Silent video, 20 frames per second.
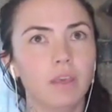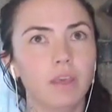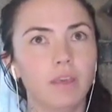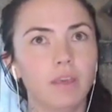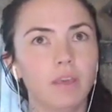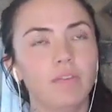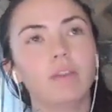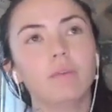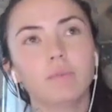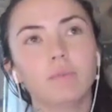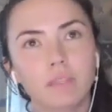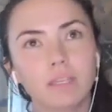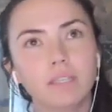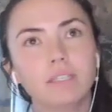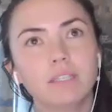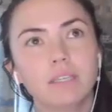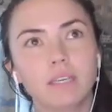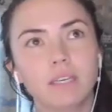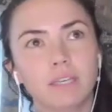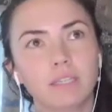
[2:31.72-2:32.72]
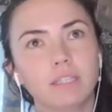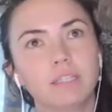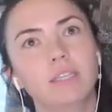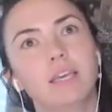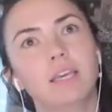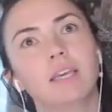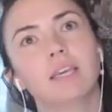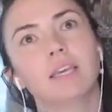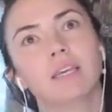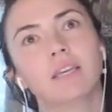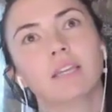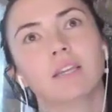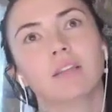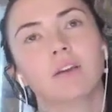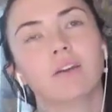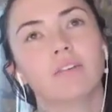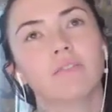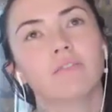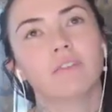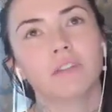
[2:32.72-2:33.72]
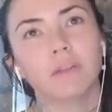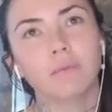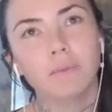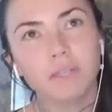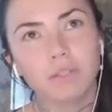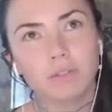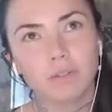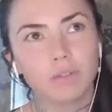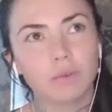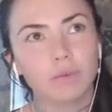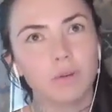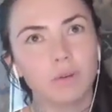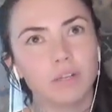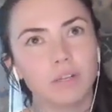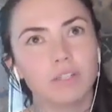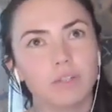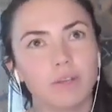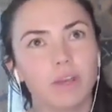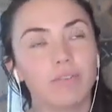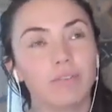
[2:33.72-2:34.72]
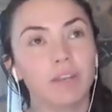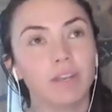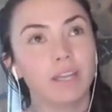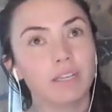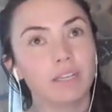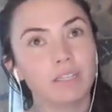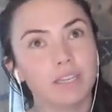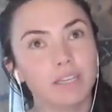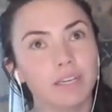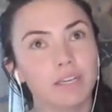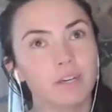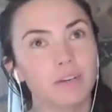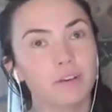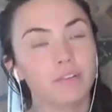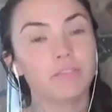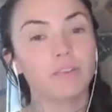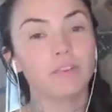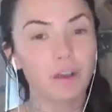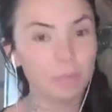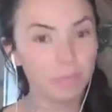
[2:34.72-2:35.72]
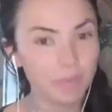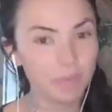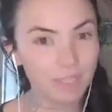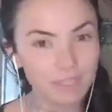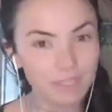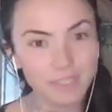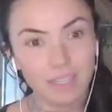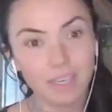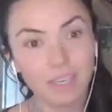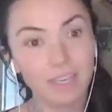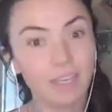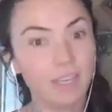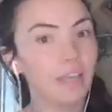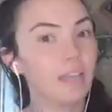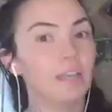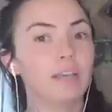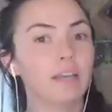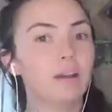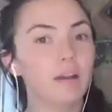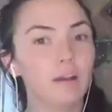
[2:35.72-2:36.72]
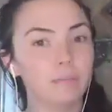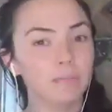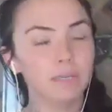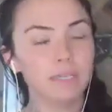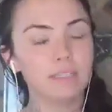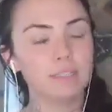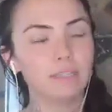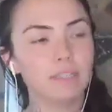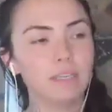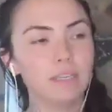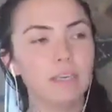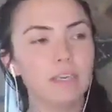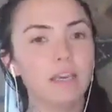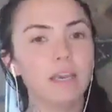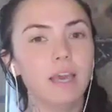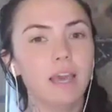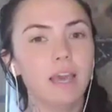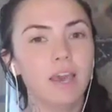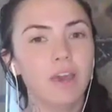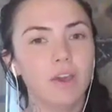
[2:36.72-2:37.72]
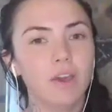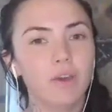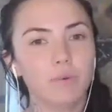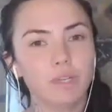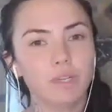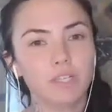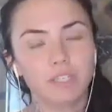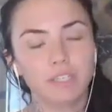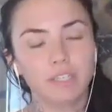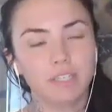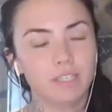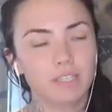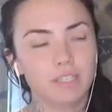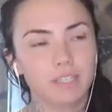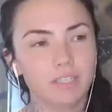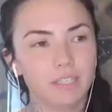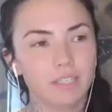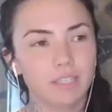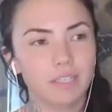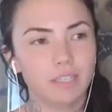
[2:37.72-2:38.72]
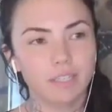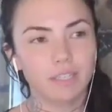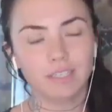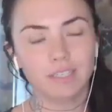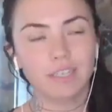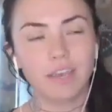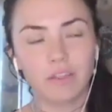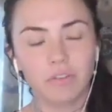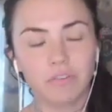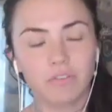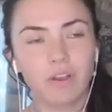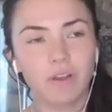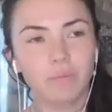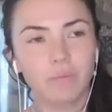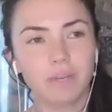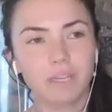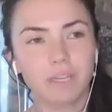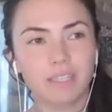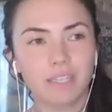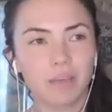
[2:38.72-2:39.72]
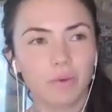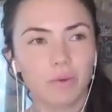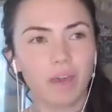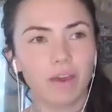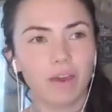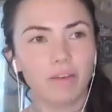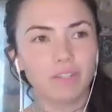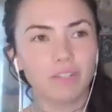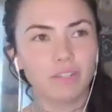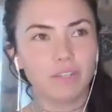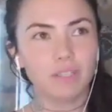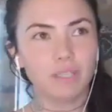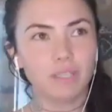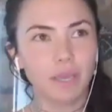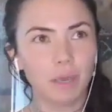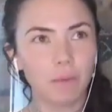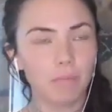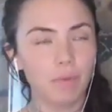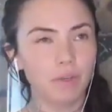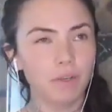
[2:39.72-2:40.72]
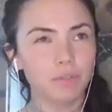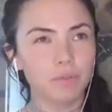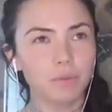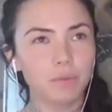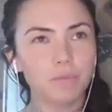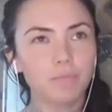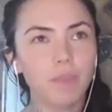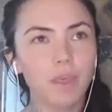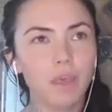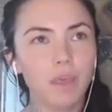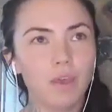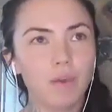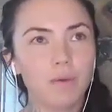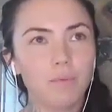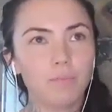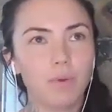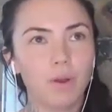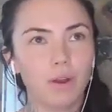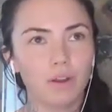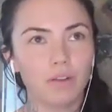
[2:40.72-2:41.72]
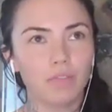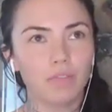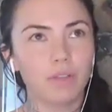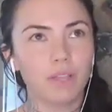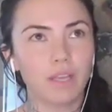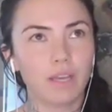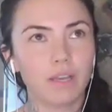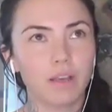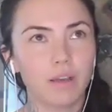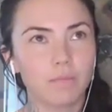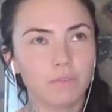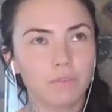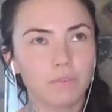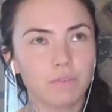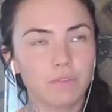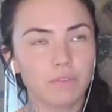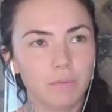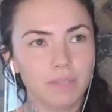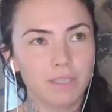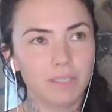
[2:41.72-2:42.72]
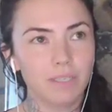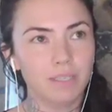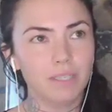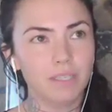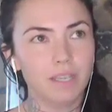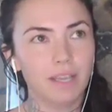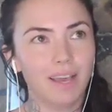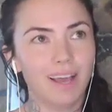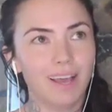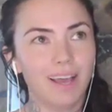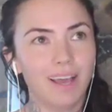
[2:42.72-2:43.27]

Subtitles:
if anyone listening has taken our fundamentals course, you'll have an idea of competency and gaining competency, which is the scale of competency that we have. It's our second module. Part of where that comes from is